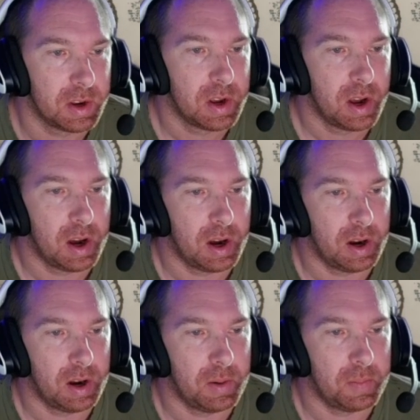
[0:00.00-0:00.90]

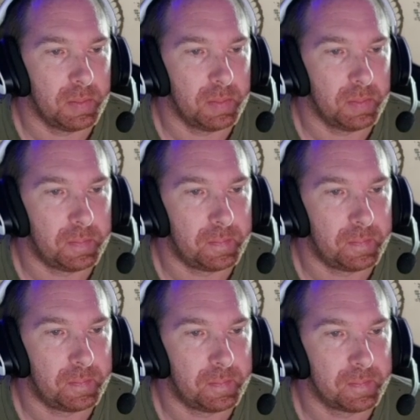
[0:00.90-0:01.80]
Um,
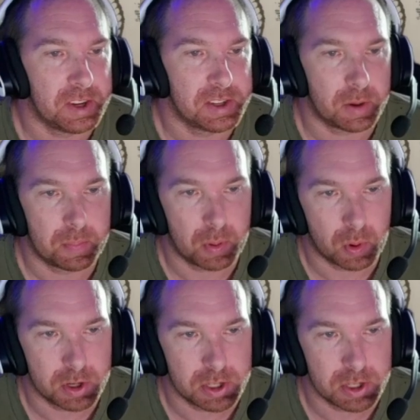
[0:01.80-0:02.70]
these are
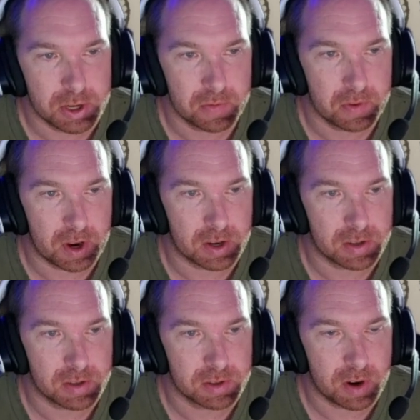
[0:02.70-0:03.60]
ports that you can fast
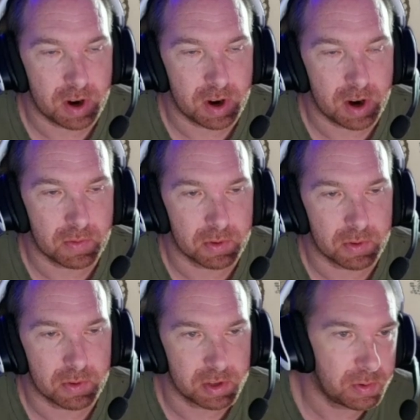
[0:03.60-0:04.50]
travel
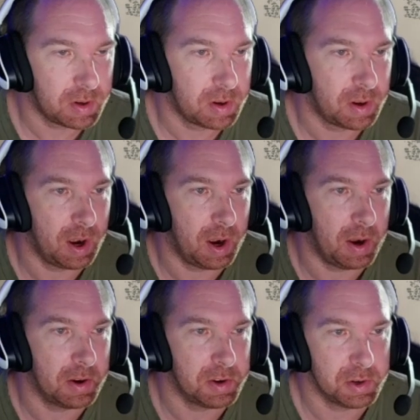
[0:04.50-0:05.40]
to. You
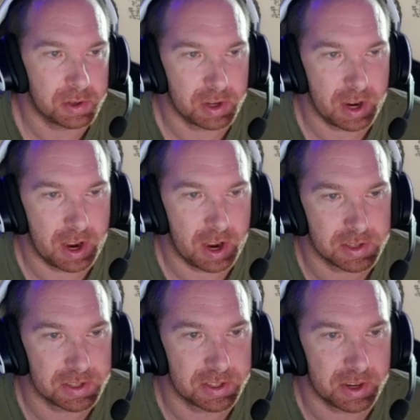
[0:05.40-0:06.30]
usually has a
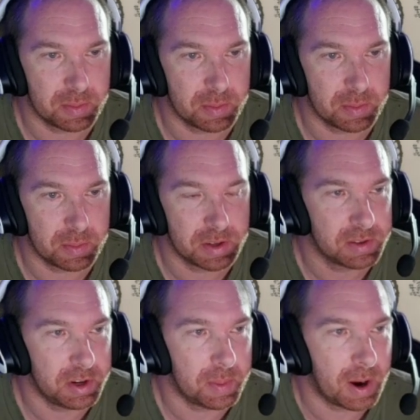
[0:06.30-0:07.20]
settlement
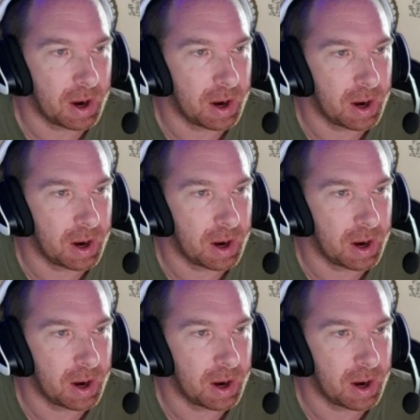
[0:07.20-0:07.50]
nearby.